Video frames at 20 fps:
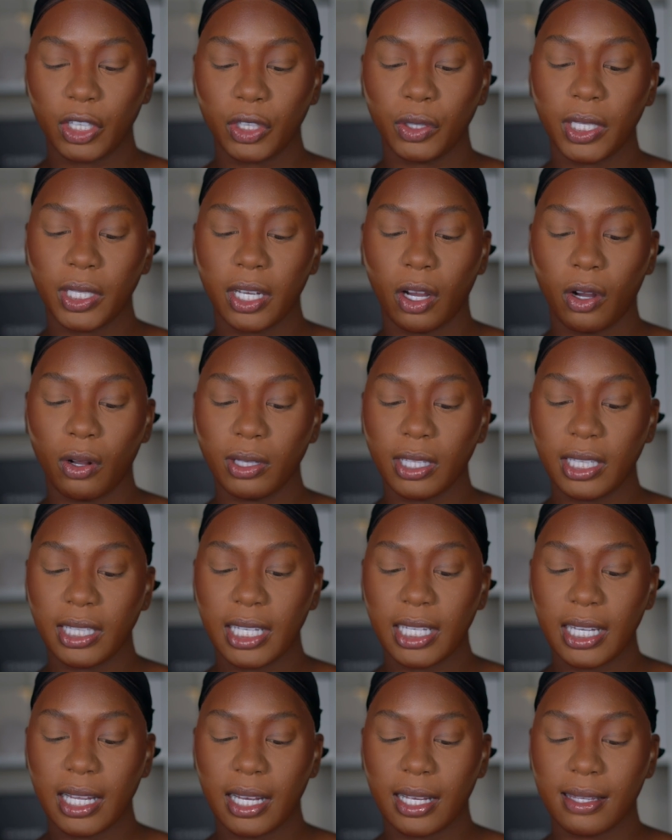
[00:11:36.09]
You can only
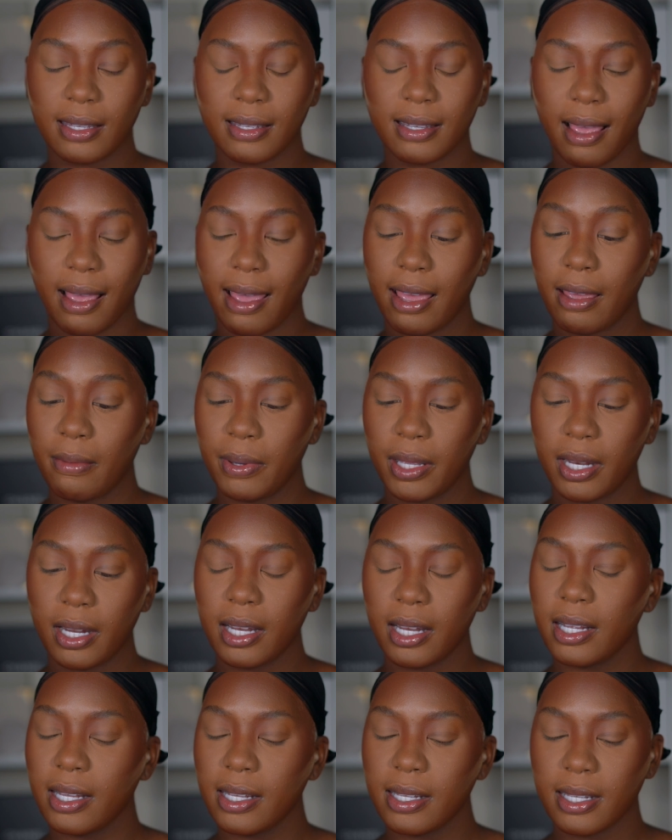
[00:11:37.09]
need a tad bit of
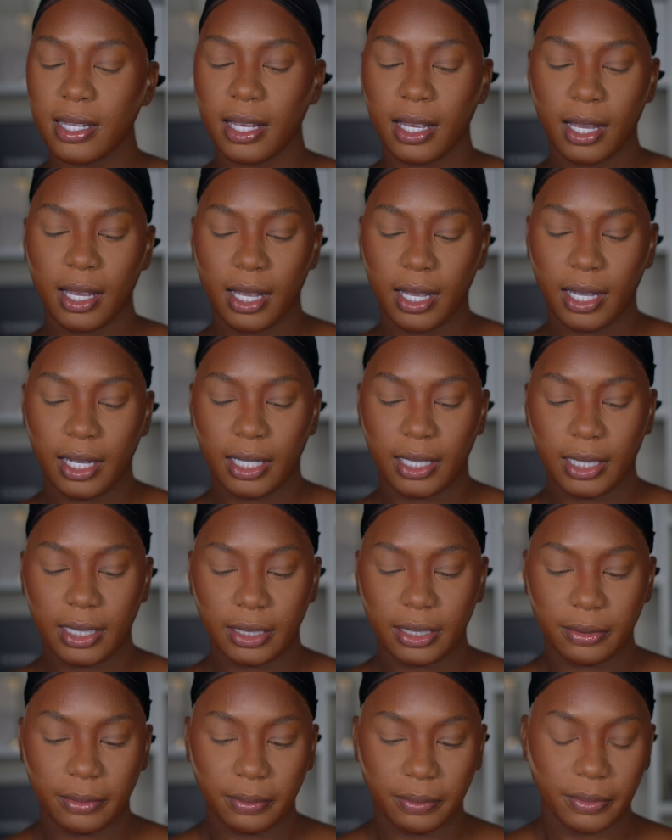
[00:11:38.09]
this,
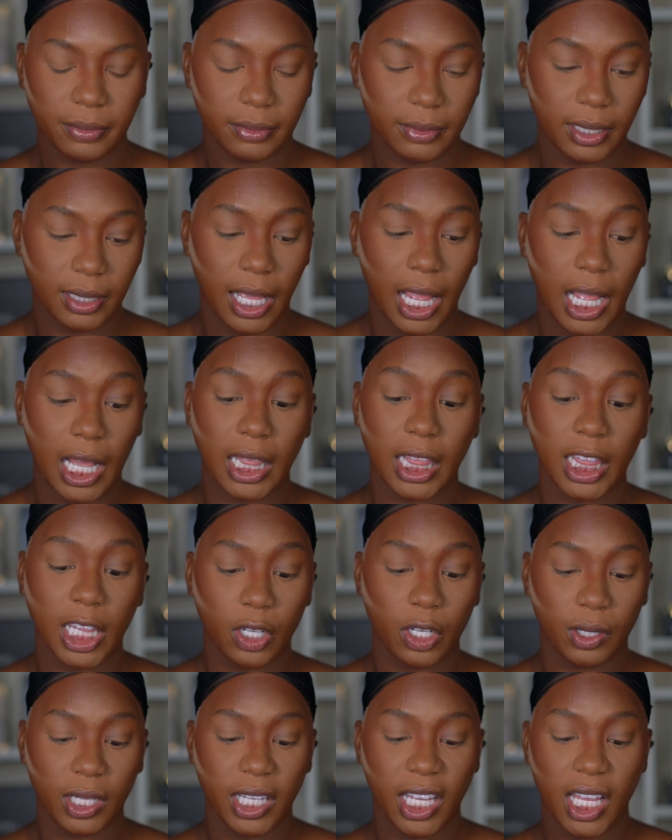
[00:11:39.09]
like
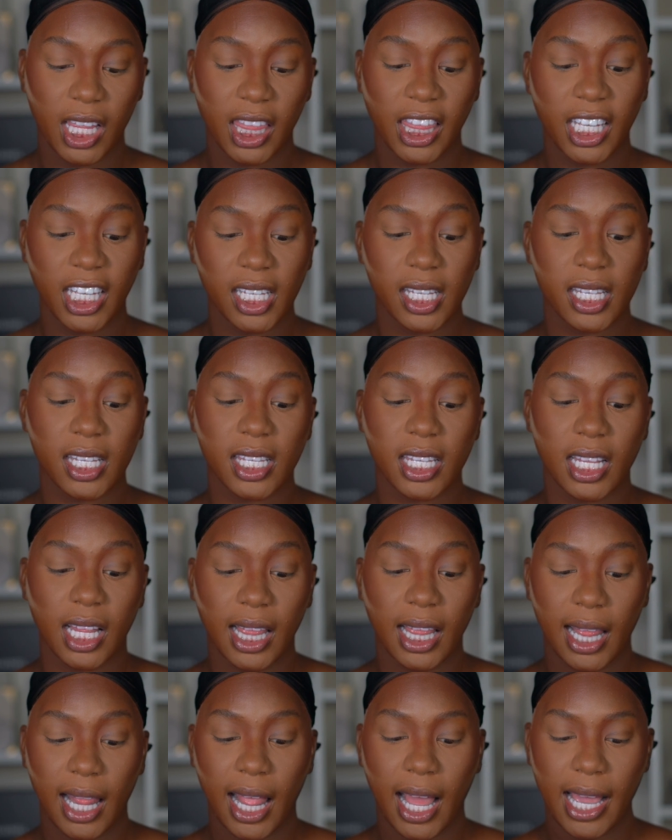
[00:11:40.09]
literally the
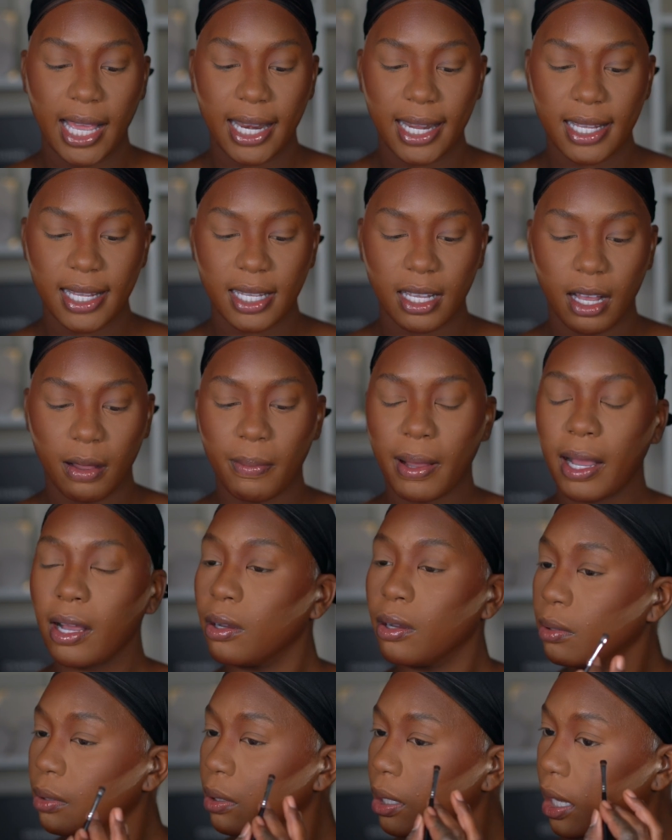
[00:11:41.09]
slightest
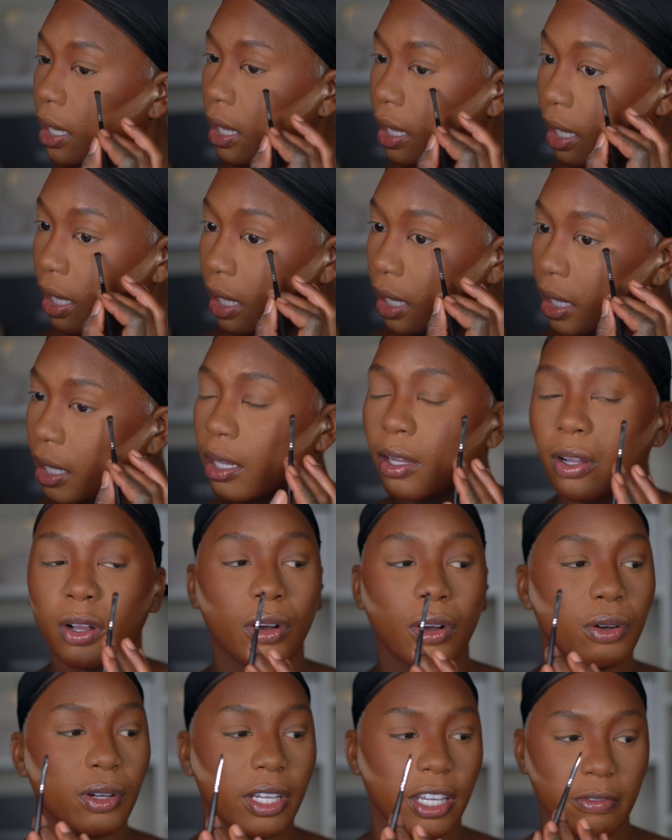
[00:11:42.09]
amount, and
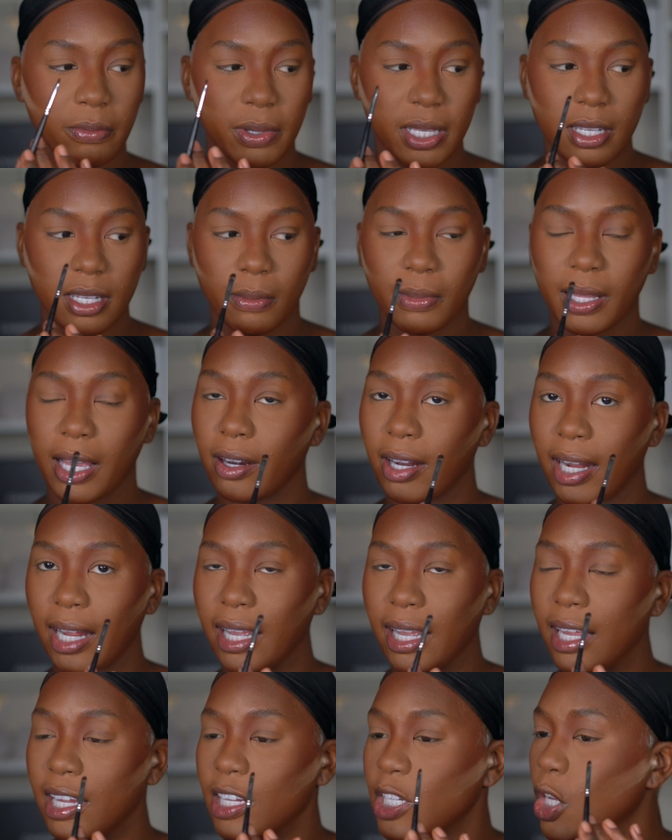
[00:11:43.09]
go get me some liner. I
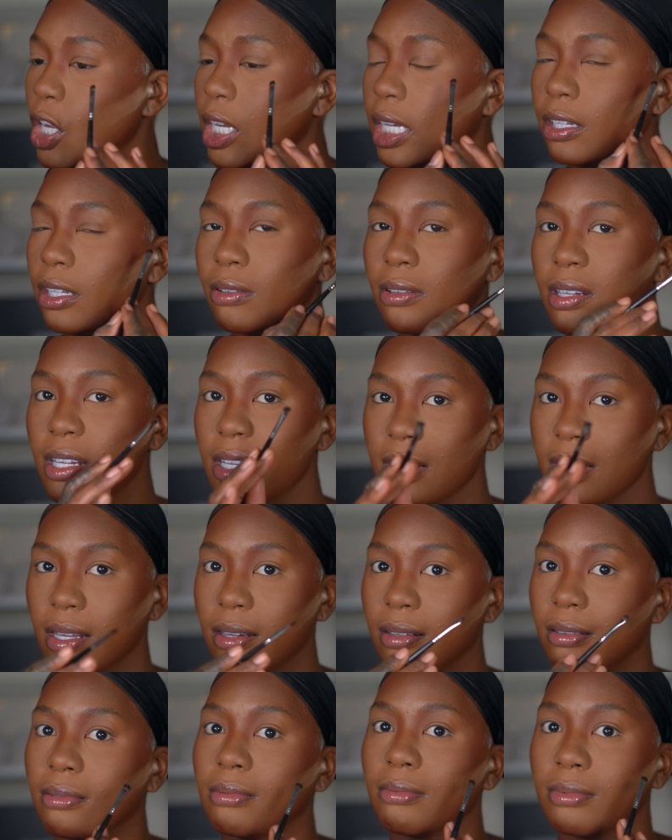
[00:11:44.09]
can't talk into this,
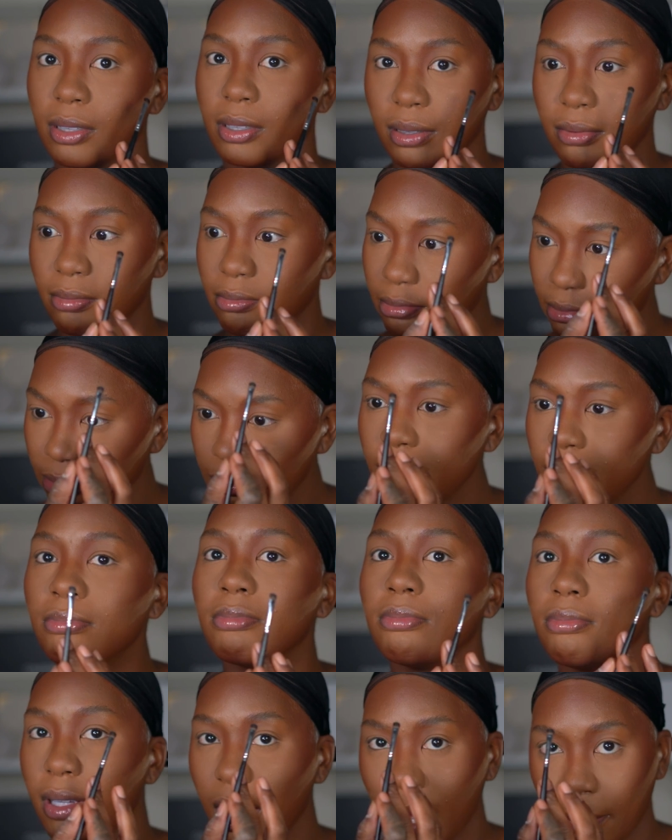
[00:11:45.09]
so
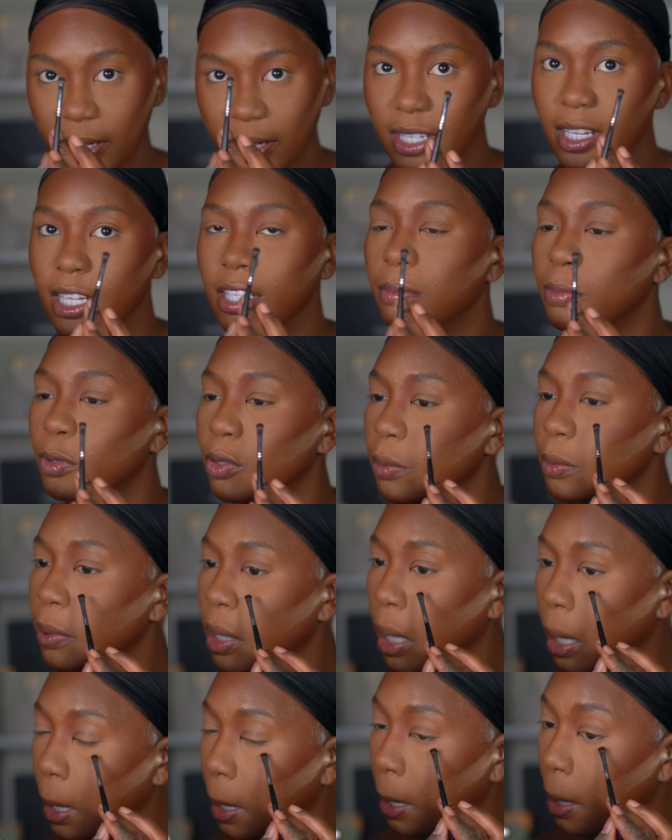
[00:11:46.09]
I'm gonna just let the music play.